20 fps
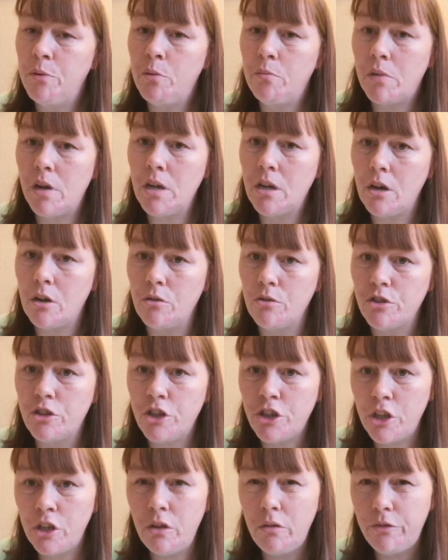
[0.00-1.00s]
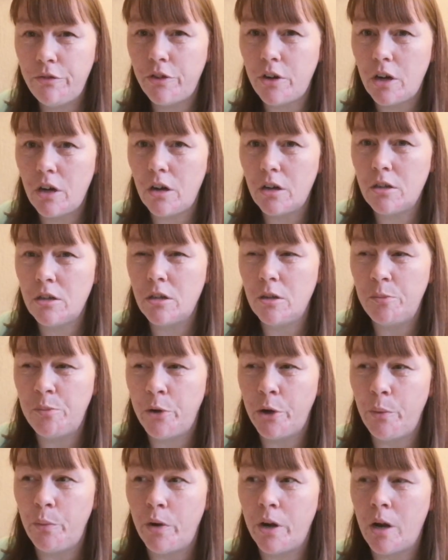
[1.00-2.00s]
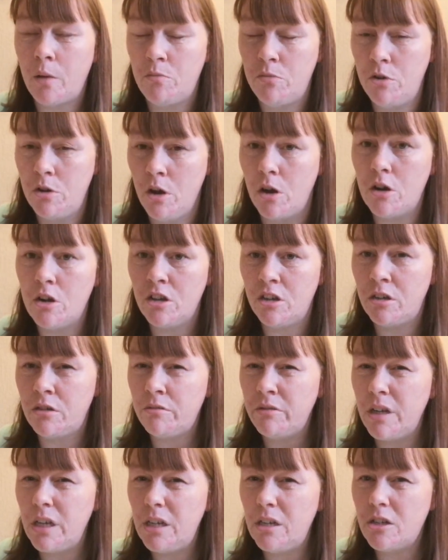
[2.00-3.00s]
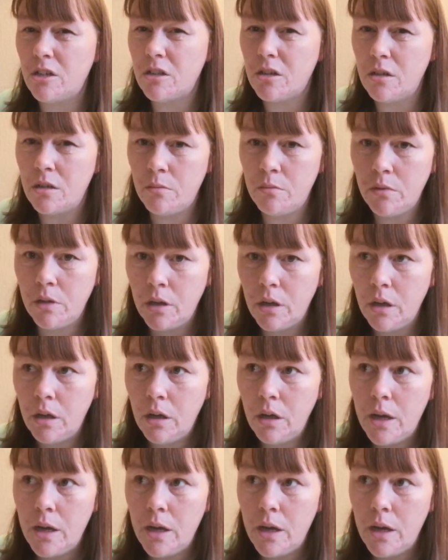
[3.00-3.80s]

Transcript: put my goals too far to the point where I'm not going to reach them.